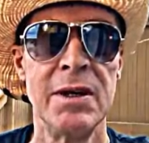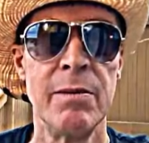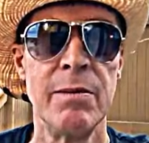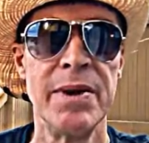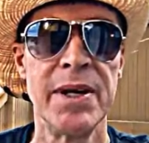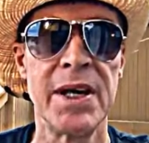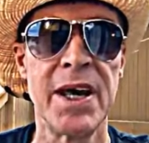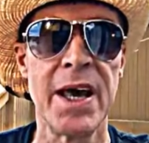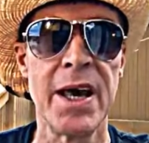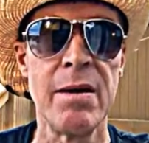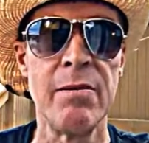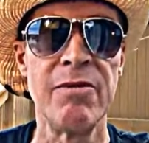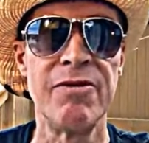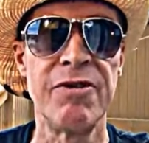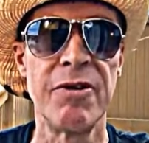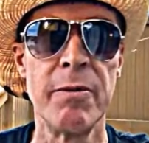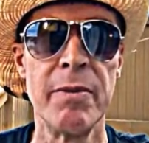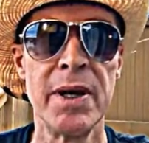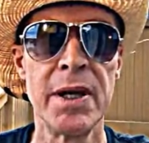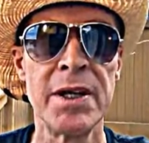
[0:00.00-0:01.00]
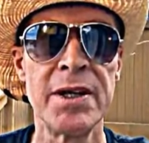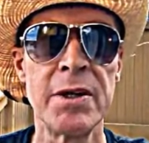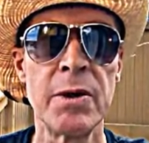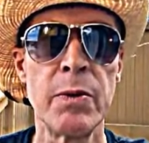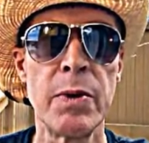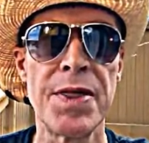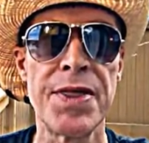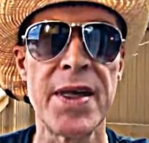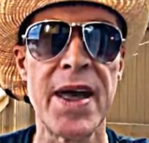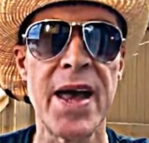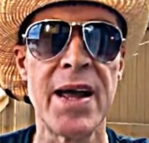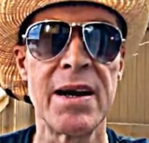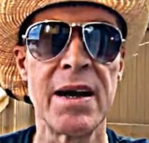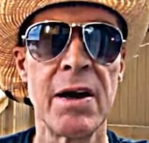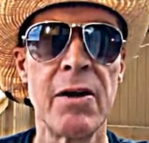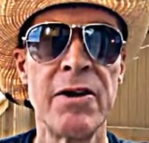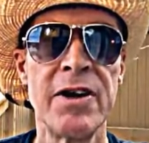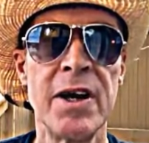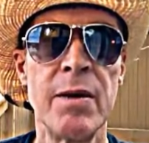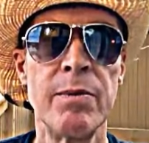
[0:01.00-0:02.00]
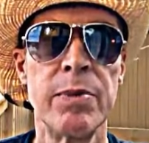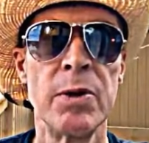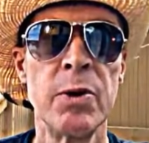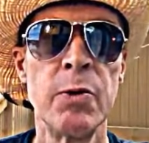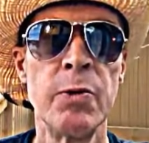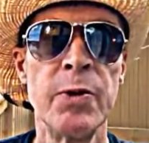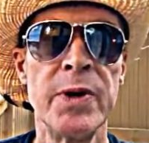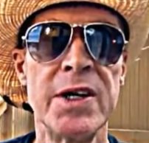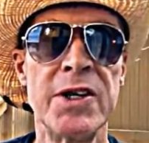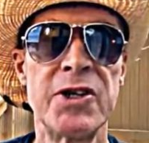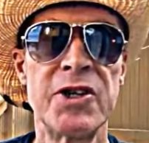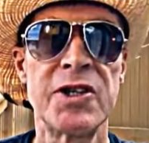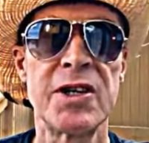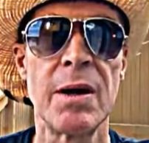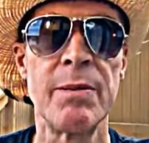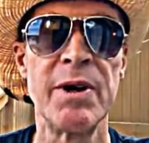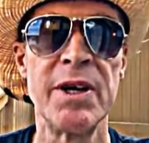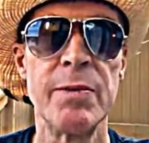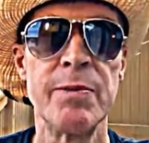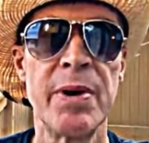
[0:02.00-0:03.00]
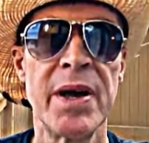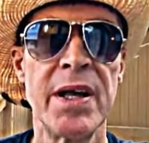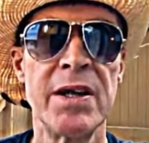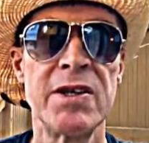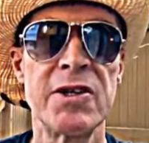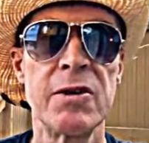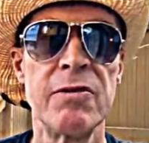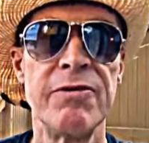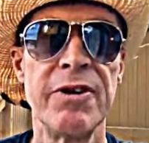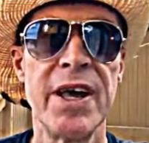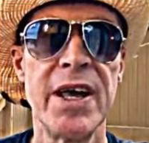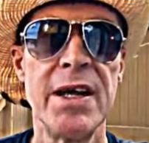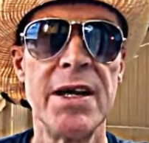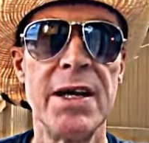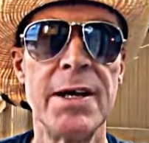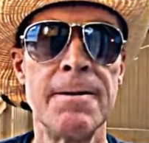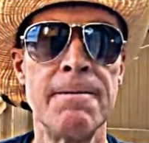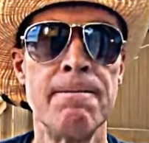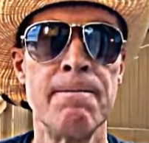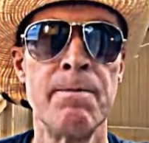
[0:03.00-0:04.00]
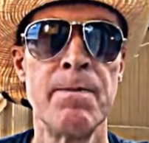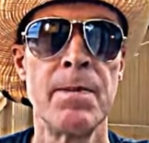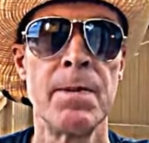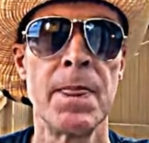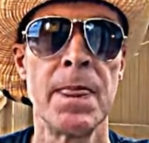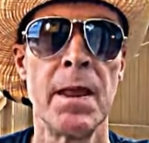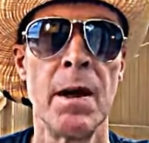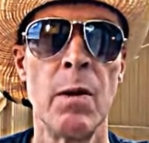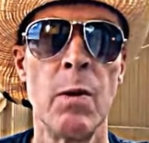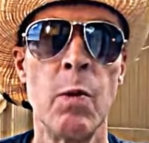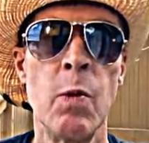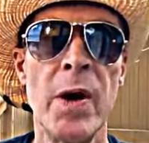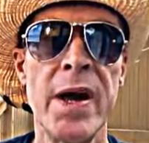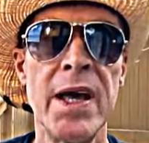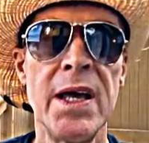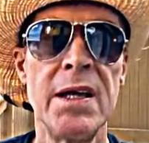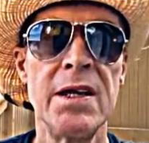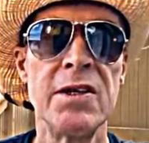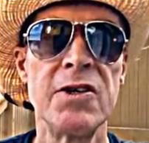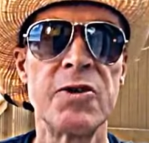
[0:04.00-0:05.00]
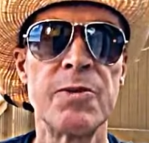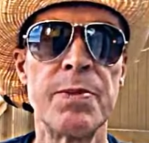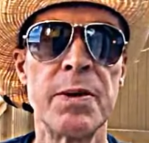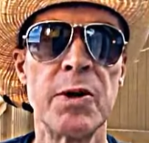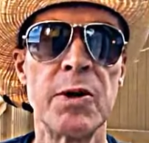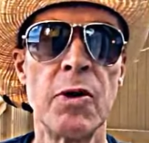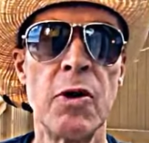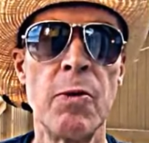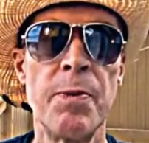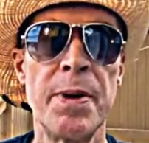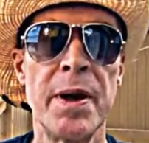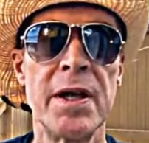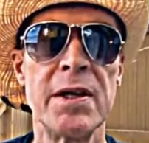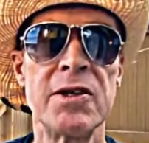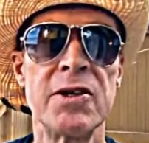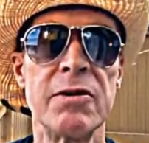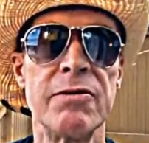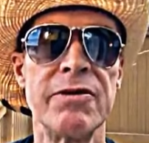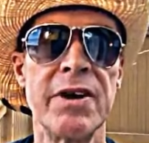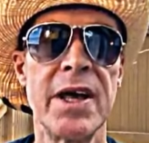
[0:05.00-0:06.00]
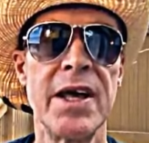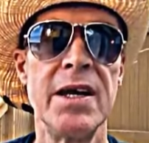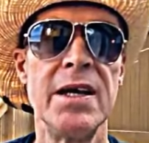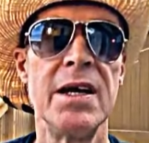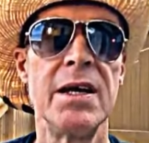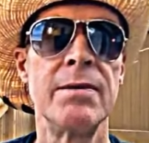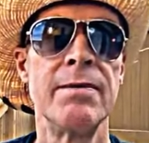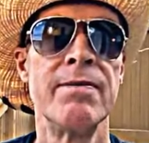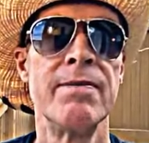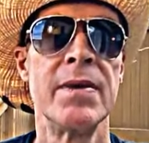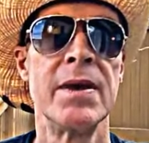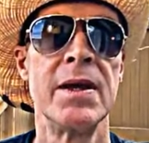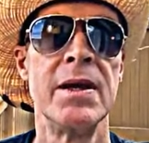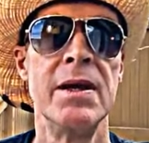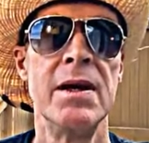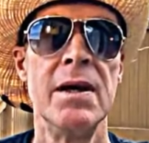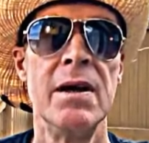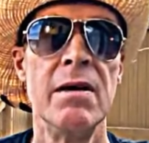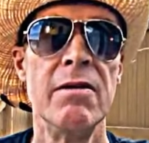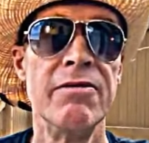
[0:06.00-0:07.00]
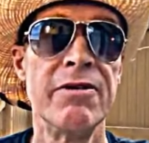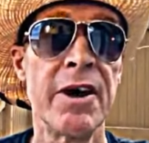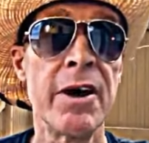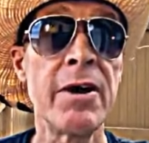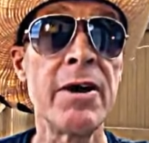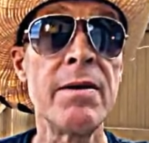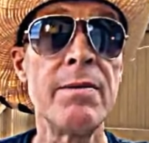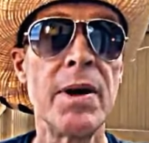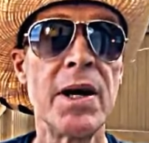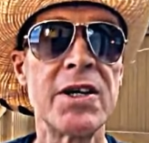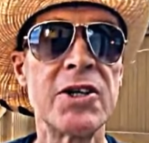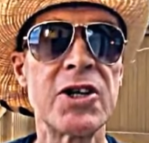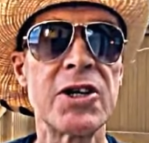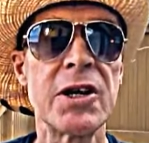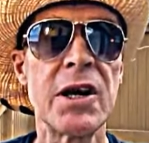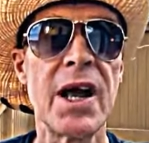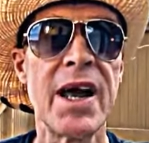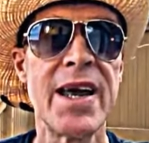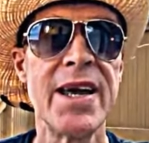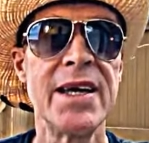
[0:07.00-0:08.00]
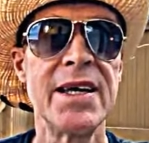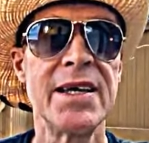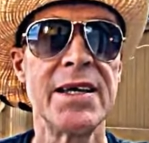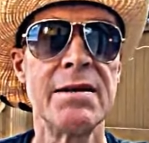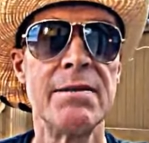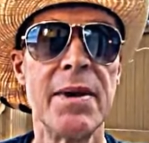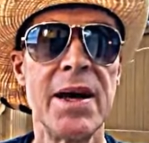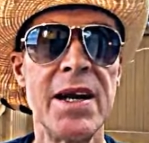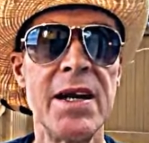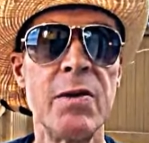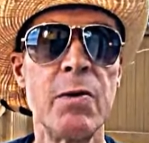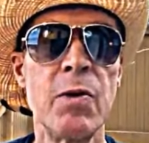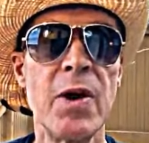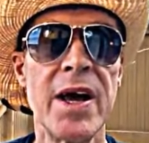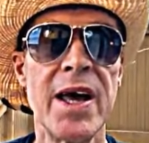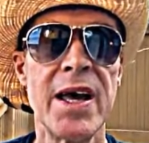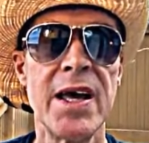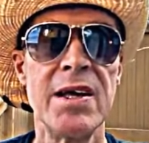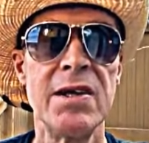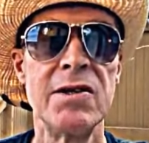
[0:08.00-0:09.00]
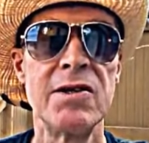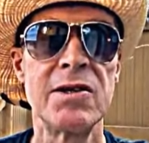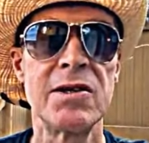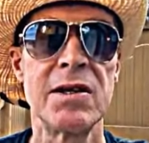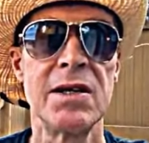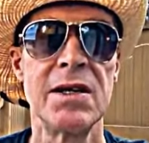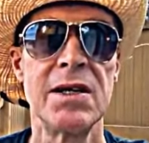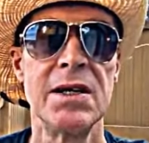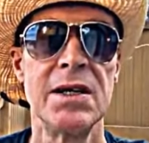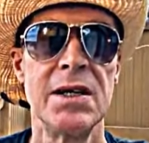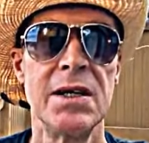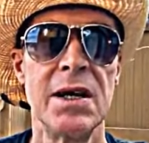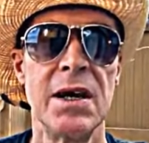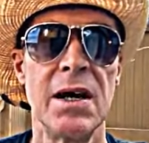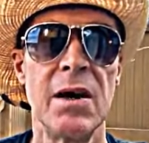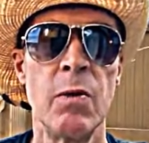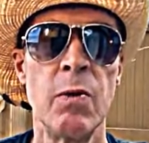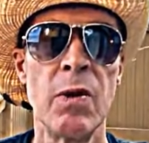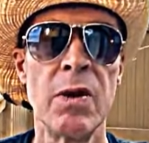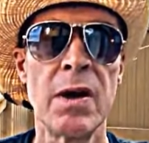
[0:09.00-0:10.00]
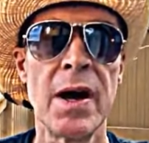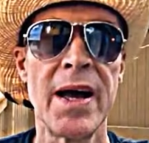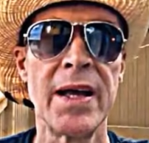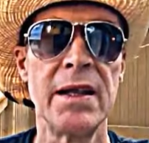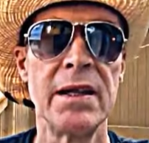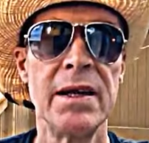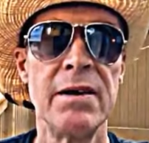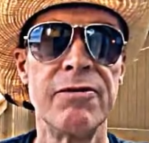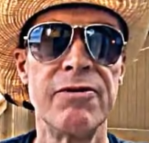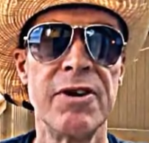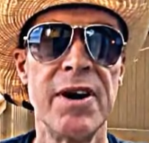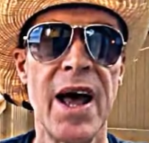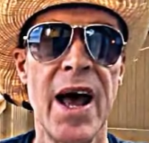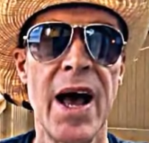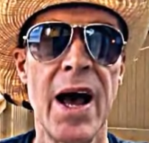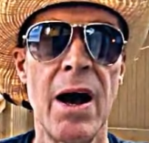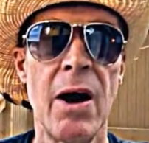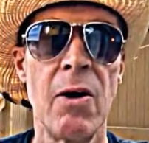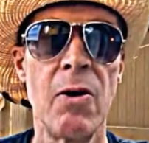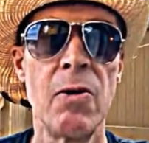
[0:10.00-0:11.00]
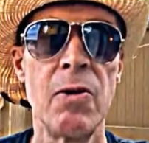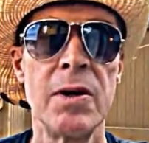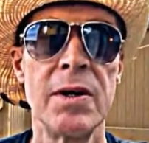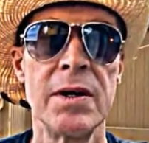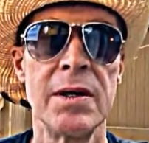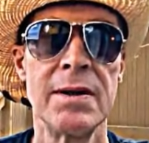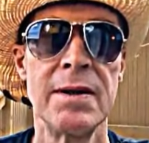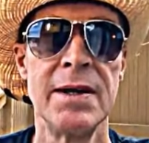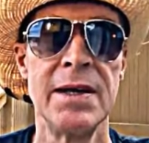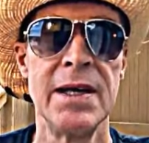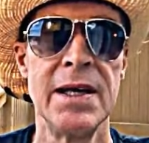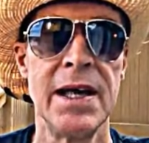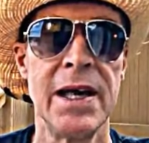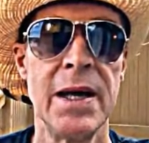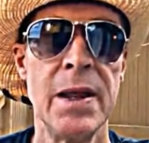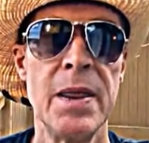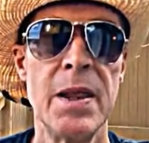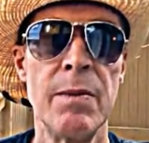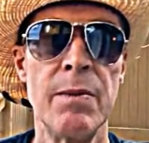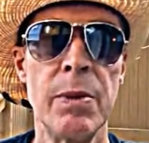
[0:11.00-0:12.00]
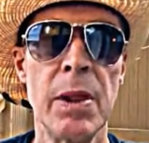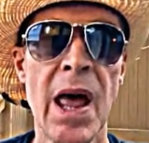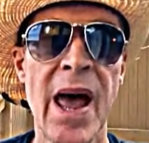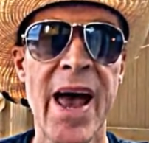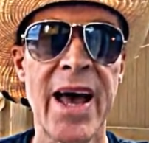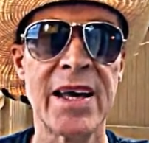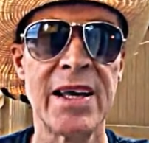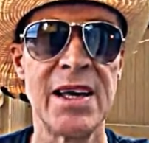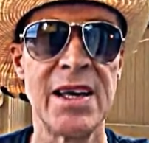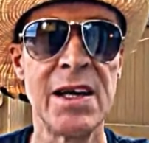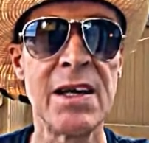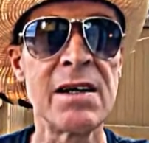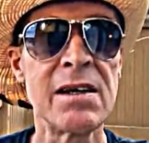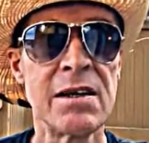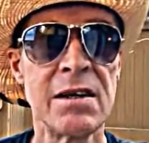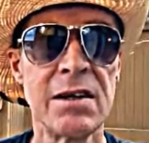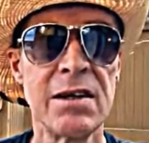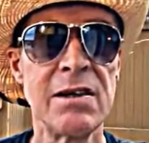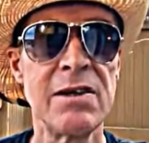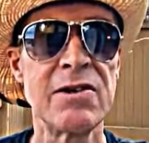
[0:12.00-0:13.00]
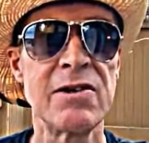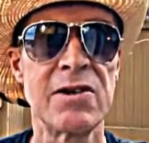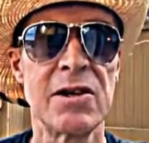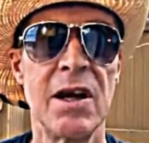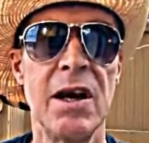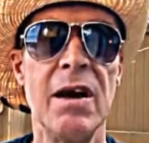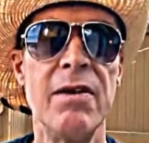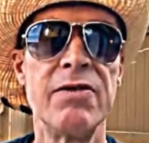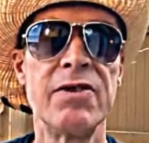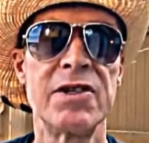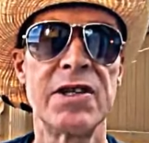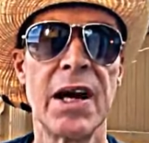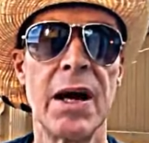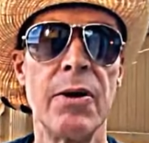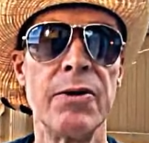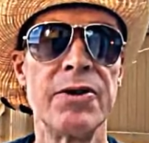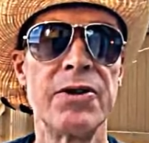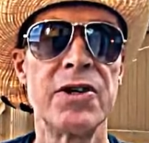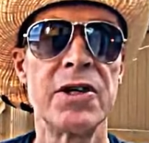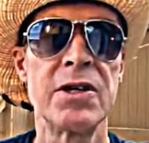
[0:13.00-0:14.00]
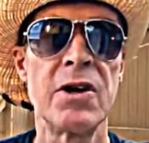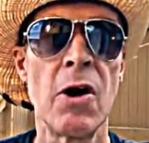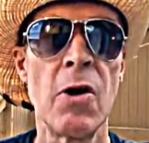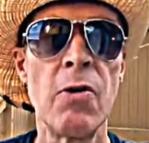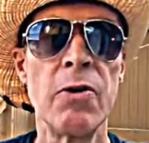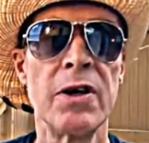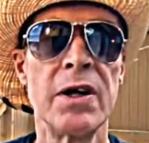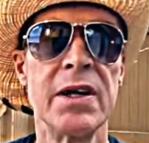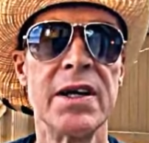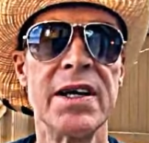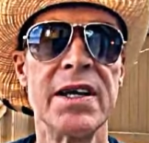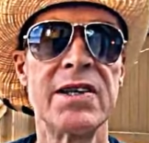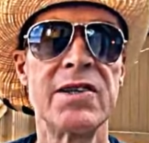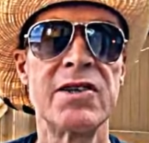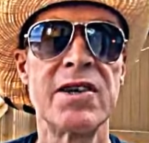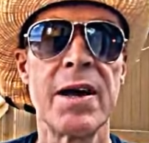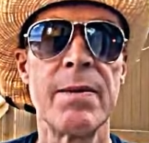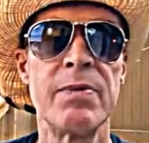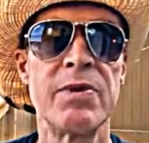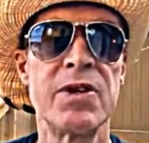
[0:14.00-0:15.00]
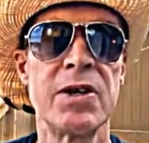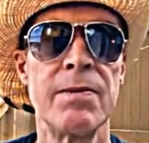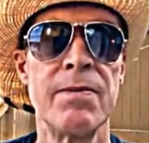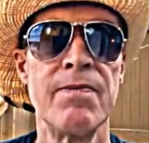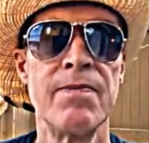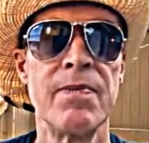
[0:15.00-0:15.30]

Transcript: became familiar with that area, Blue Ridge Summit, Pennsylvania, Waynesboro, Pennsylvania, very much like, in many ways, where I live now in the Black Hills of South Dakota, except